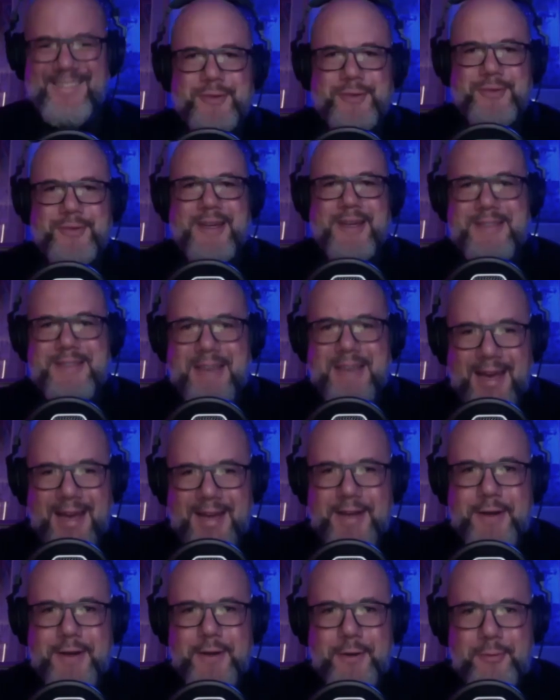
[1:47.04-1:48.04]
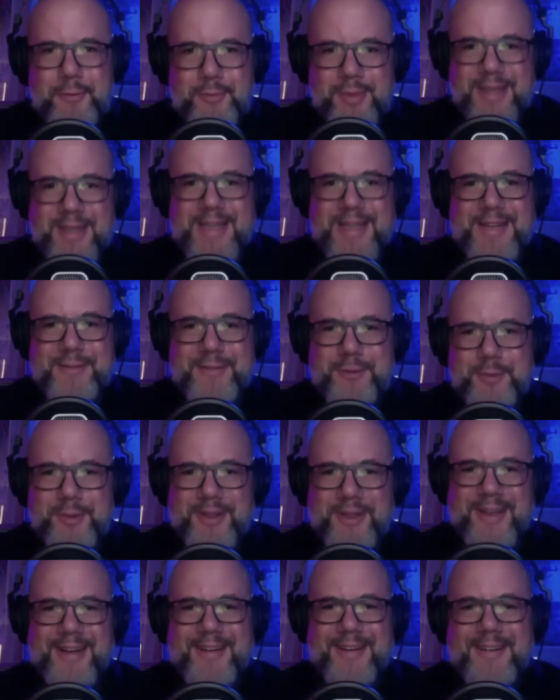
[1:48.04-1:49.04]
That's
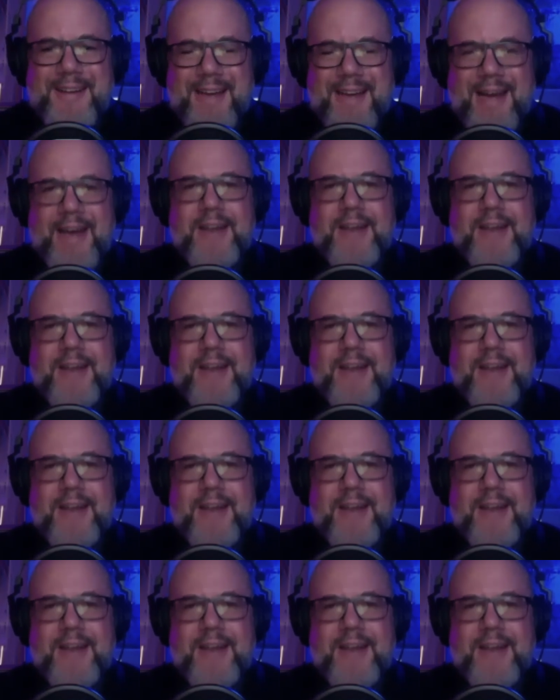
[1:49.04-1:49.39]
unbelievable. How, how did